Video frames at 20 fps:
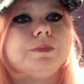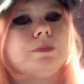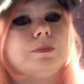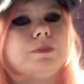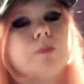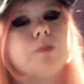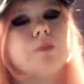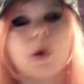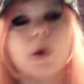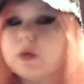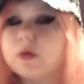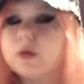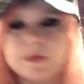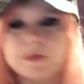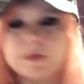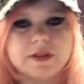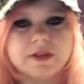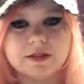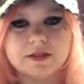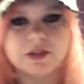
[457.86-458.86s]
Both
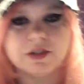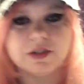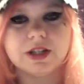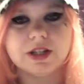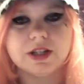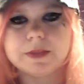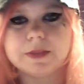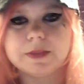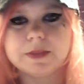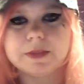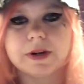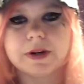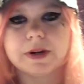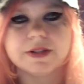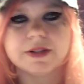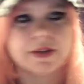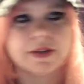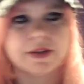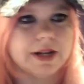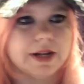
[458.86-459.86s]
Missy's and GD's parts
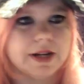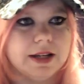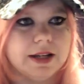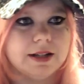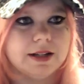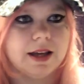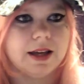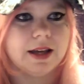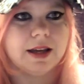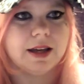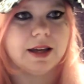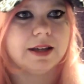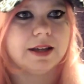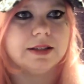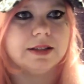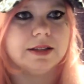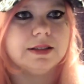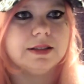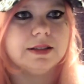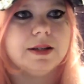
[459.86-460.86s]
are great,
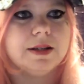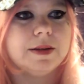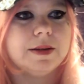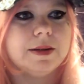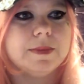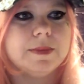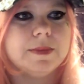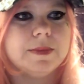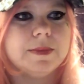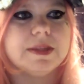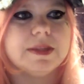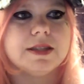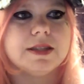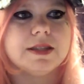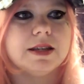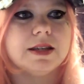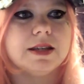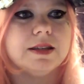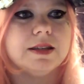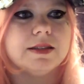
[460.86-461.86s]
and
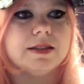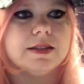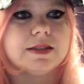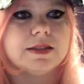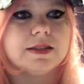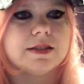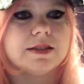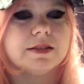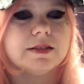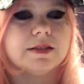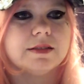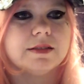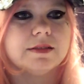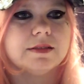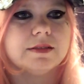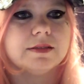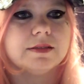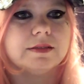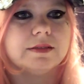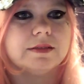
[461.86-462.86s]
Missy's
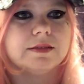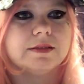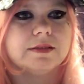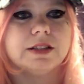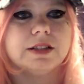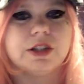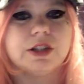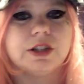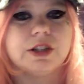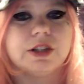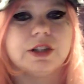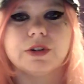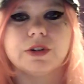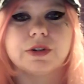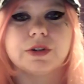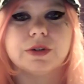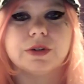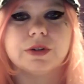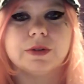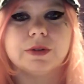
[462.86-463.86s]

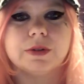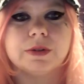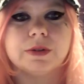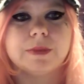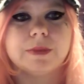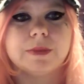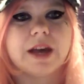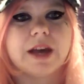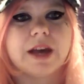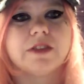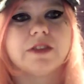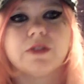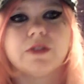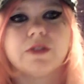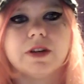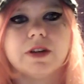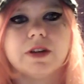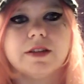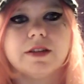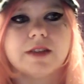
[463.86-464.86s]
lyrical
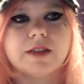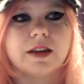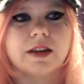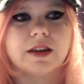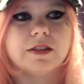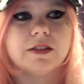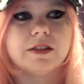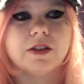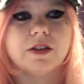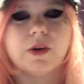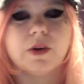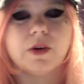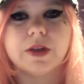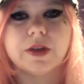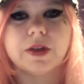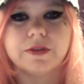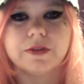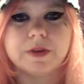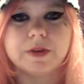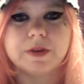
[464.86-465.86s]
mastery is second to no other
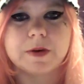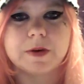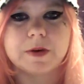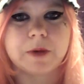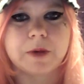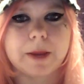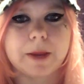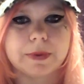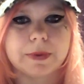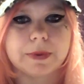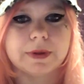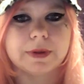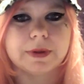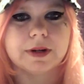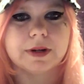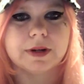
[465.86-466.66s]
female rapper.